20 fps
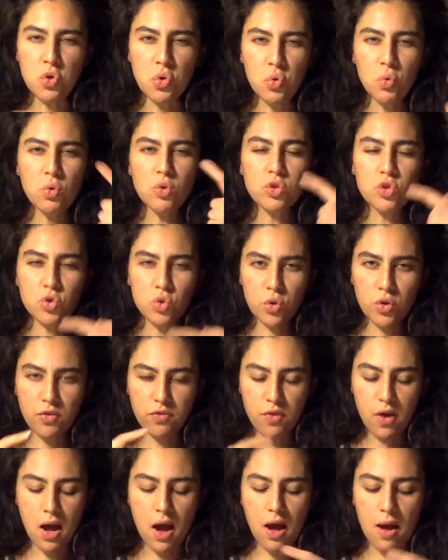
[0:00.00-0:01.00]
you sort
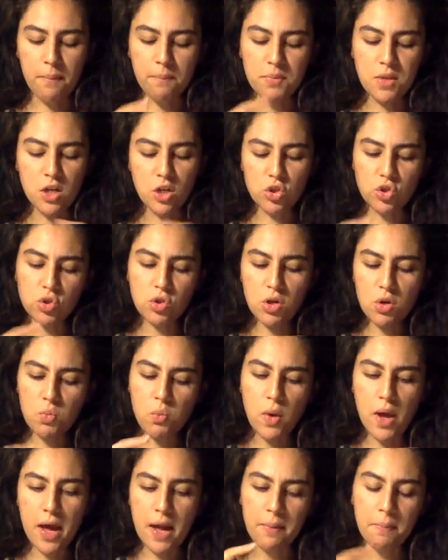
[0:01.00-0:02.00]
of, in a
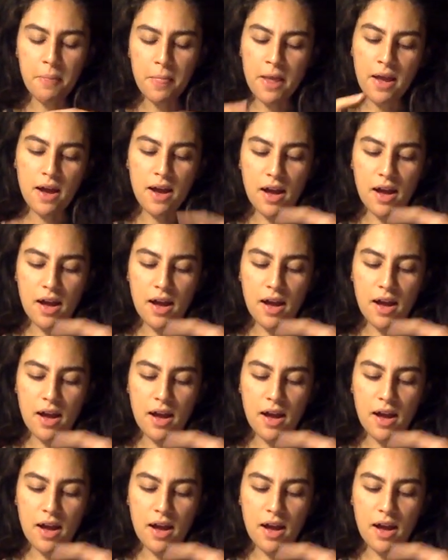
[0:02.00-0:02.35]
certain way,